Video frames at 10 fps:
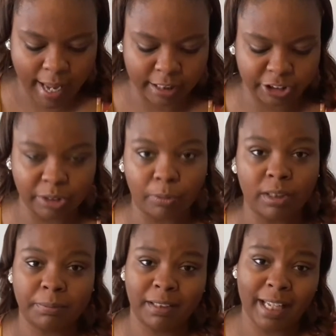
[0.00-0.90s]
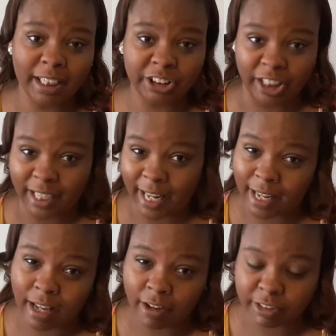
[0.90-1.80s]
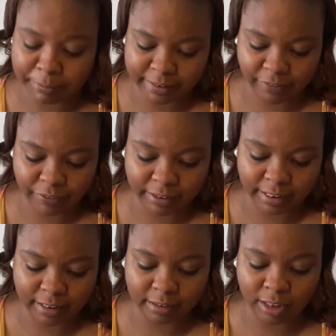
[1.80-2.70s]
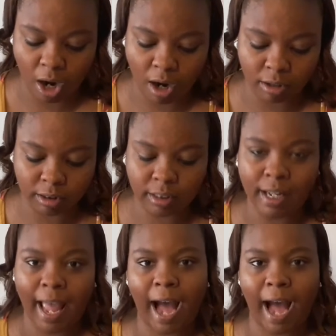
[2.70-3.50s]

and she wants Malaysia and Elle specifically to talk